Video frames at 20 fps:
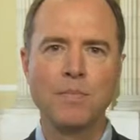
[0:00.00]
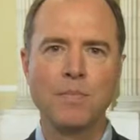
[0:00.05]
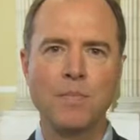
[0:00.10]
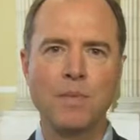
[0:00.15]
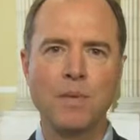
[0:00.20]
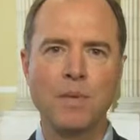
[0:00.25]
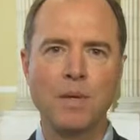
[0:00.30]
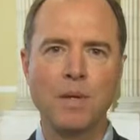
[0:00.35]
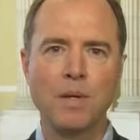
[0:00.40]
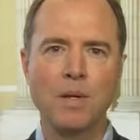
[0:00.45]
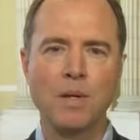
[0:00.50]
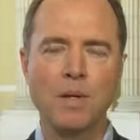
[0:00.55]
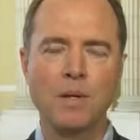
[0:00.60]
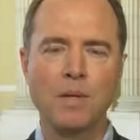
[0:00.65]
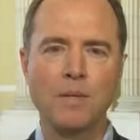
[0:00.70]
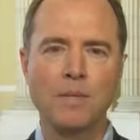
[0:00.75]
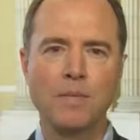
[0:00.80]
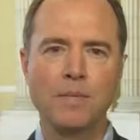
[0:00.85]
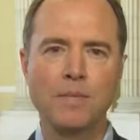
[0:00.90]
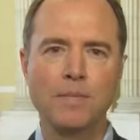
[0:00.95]

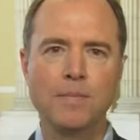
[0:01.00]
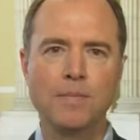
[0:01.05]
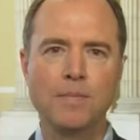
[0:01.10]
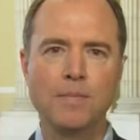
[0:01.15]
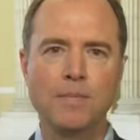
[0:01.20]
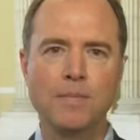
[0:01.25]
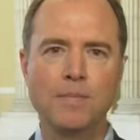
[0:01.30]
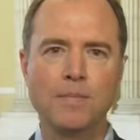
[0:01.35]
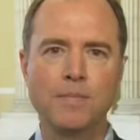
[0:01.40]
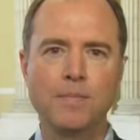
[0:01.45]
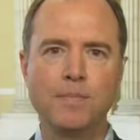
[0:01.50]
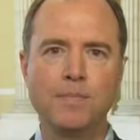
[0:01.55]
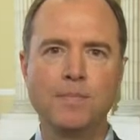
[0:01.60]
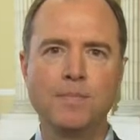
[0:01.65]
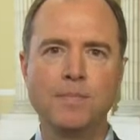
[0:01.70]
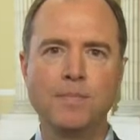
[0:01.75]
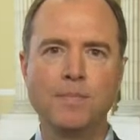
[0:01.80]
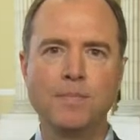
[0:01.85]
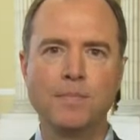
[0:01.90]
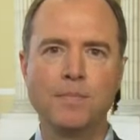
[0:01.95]

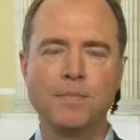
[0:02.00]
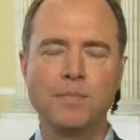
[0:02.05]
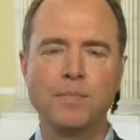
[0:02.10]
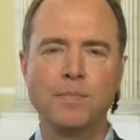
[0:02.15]
(silent)